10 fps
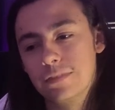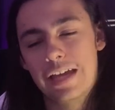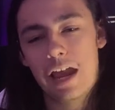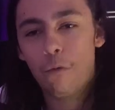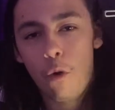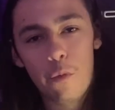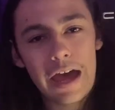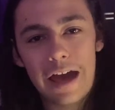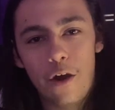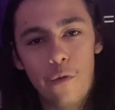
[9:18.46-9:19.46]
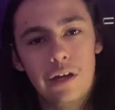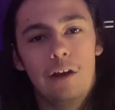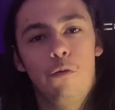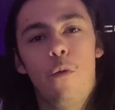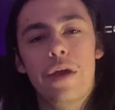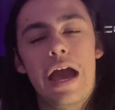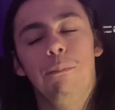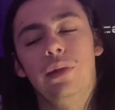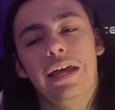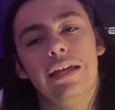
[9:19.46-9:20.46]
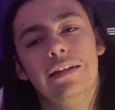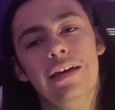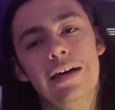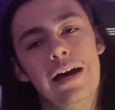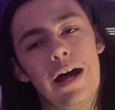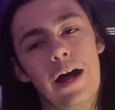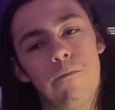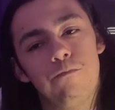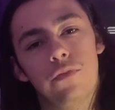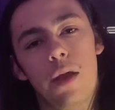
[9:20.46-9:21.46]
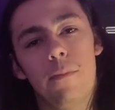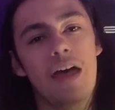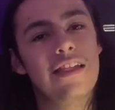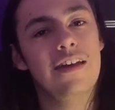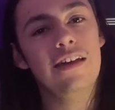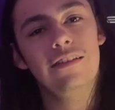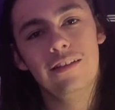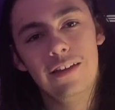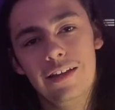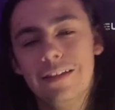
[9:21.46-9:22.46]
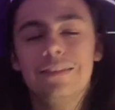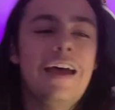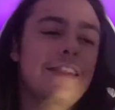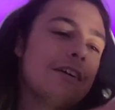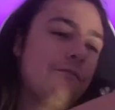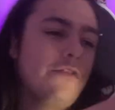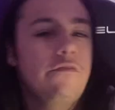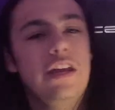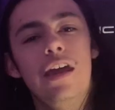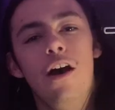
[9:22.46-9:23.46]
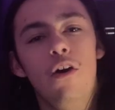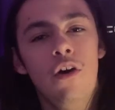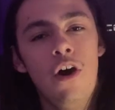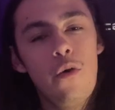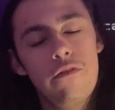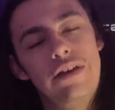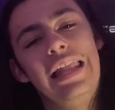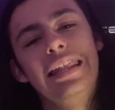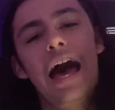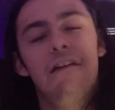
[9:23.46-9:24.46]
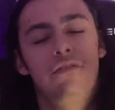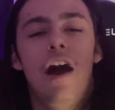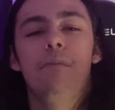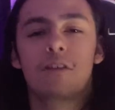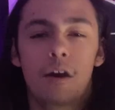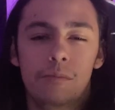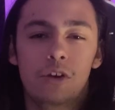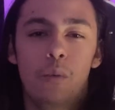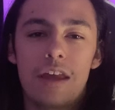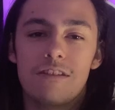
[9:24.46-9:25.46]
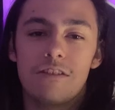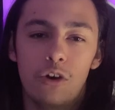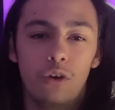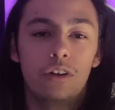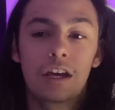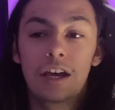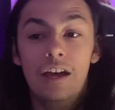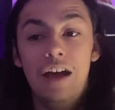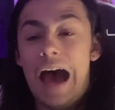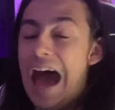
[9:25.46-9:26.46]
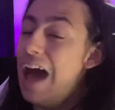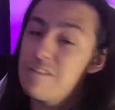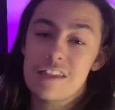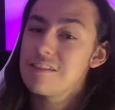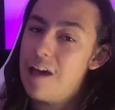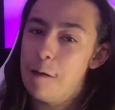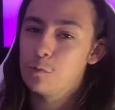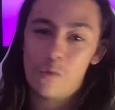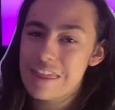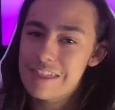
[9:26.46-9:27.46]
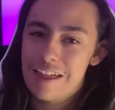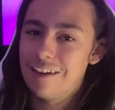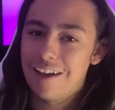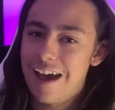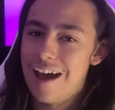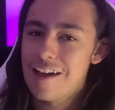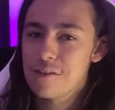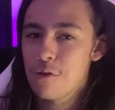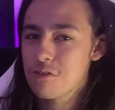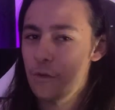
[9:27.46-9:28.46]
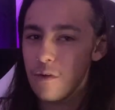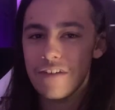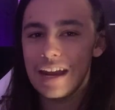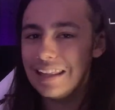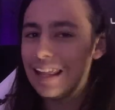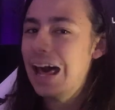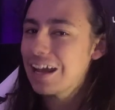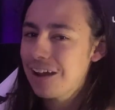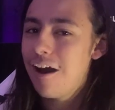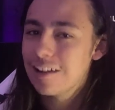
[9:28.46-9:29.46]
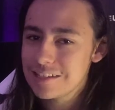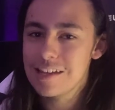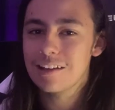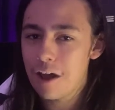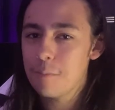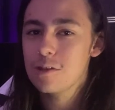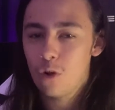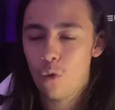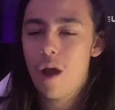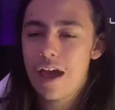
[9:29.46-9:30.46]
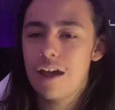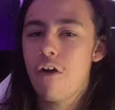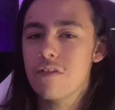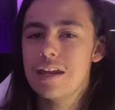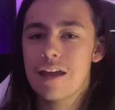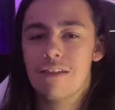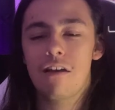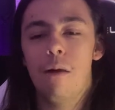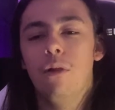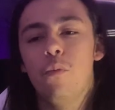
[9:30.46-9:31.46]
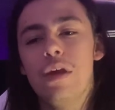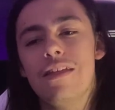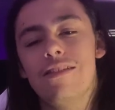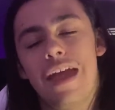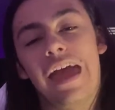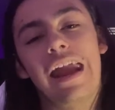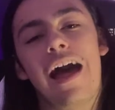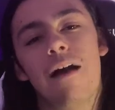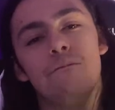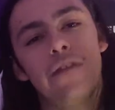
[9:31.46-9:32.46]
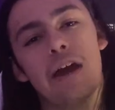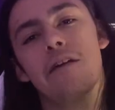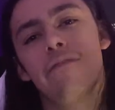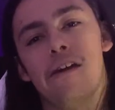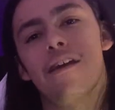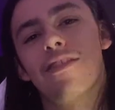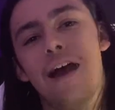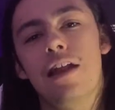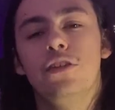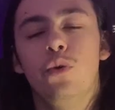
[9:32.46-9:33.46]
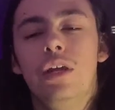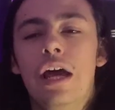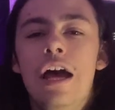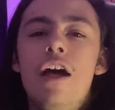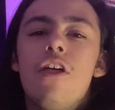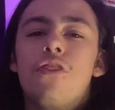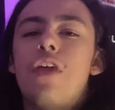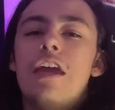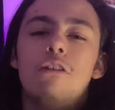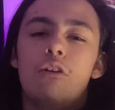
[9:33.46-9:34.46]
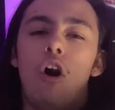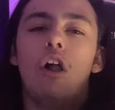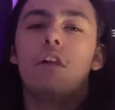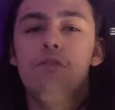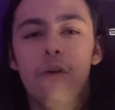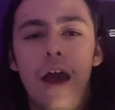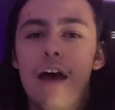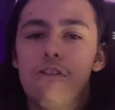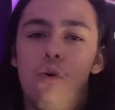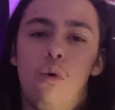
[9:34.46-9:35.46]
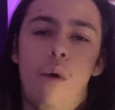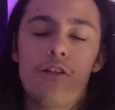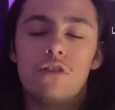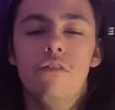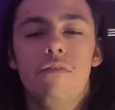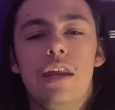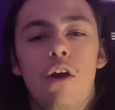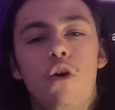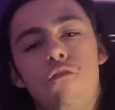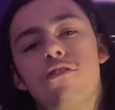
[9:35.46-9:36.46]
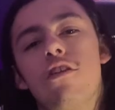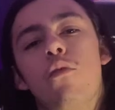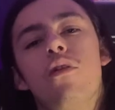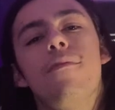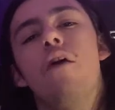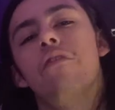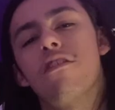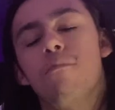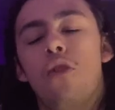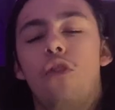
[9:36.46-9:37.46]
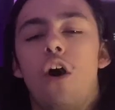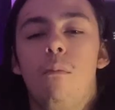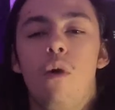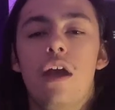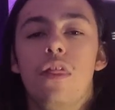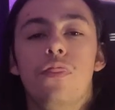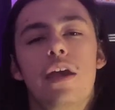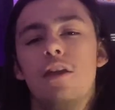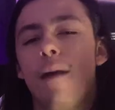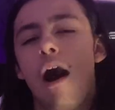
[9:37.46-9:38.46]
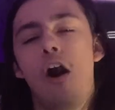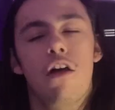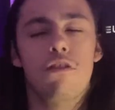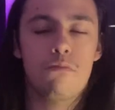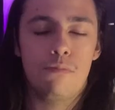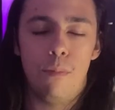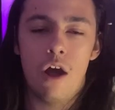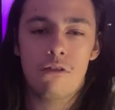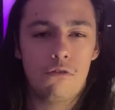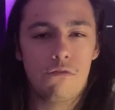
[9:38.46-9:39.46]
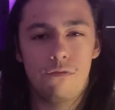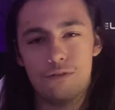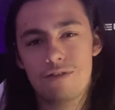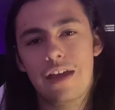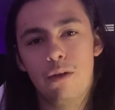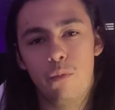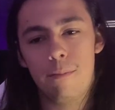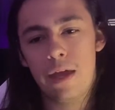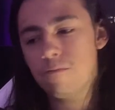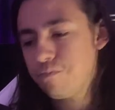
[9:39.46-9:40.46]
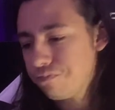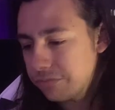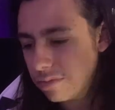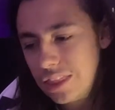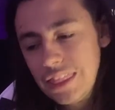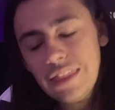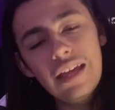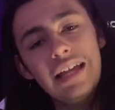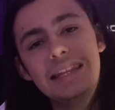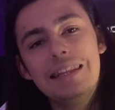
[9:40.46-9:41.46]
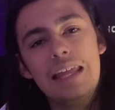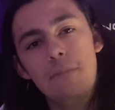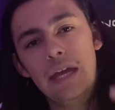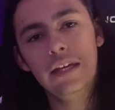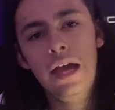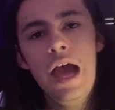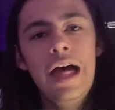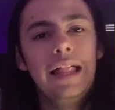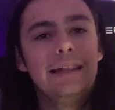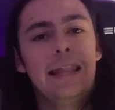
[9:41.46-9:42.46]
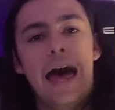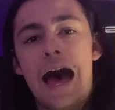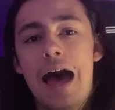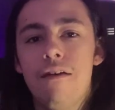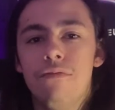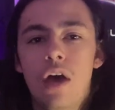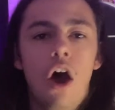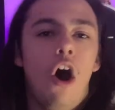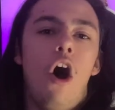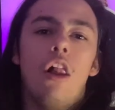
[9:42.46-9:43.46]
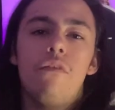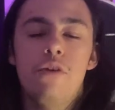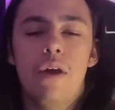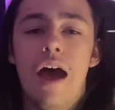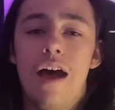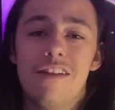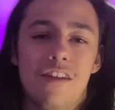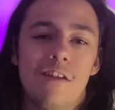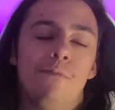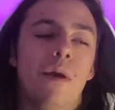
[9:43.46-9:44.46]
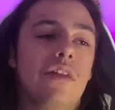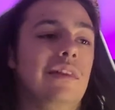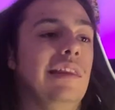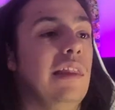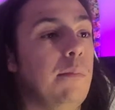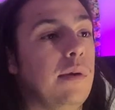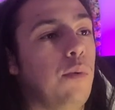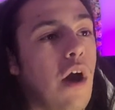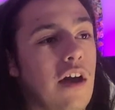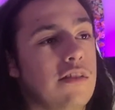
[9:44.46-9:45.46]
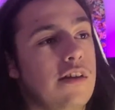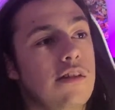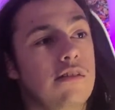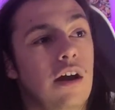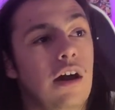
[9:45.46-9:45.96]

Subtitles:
of what we got going here, what we got planned. But that's it. That's it for the video. We've got live cops coming your way soon. I haven't stopped reselling, guys, so we've got a lot of content coming your way over the next couple of weeks, and I am very, very excited to it. Thank you to all of you guys who were watching the video, who've stuck with me over this month-long break. Thank you to my awesome sponsors for sticking with me. Lemon, Live, all of you guys, especially Lemon Proxies.